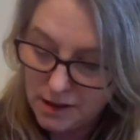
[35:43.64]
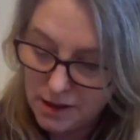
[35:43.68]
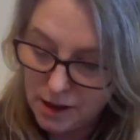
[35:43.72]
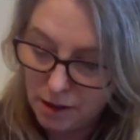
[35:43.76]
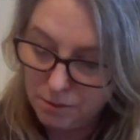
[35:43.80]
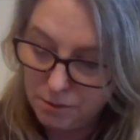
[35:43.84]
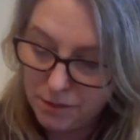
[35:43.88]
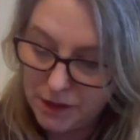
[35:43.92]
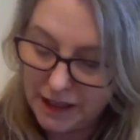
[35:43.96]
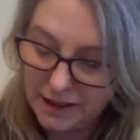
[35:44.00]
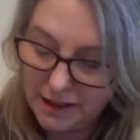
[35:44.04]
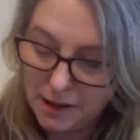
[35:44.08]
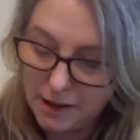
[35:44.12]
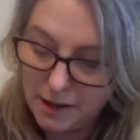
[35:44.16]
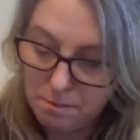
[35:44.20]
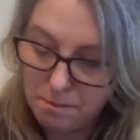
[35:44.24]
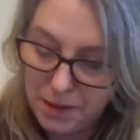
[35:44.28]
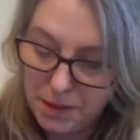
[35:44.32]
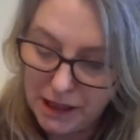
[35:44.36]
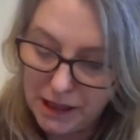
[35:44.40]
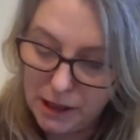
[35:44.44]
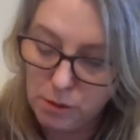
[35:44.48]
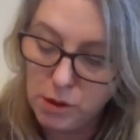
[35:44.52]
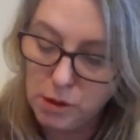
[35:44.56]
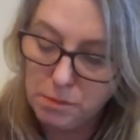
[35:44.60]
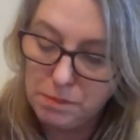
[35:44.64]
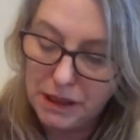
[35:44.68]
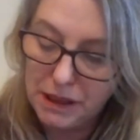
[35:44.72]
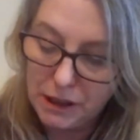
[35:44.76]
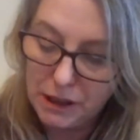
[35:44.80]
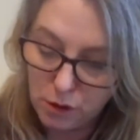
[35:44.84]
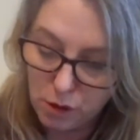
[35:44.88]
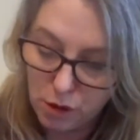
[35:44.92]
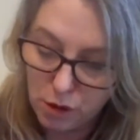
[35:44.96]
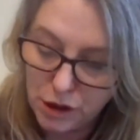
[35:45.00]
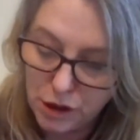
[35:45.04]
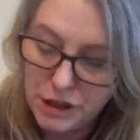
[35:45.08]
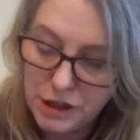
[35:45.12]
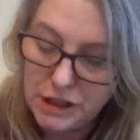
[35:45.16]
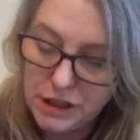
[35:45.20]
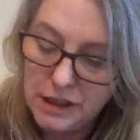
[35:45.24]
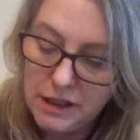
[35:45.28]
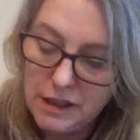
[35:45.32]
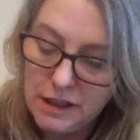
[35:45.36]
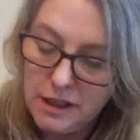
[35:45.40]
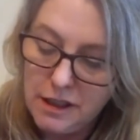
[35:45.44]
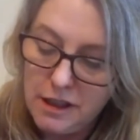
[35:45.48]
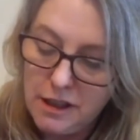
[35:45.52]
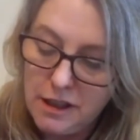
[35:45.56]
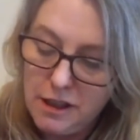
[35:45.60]
something, the bill will be good,
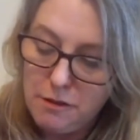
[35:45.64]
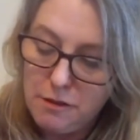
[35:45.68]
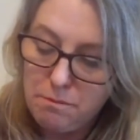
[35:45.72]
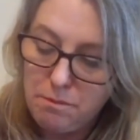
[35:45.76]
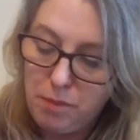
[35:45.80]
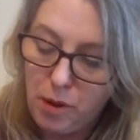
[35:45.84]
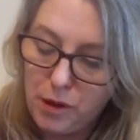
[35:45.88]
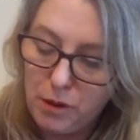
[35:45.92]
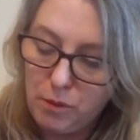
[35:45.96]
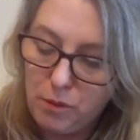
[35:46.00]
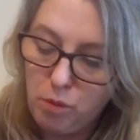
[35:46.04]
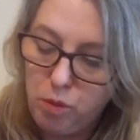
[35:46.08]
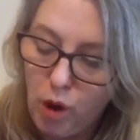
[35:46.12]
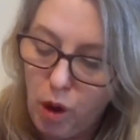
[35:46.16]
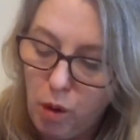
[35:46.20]
but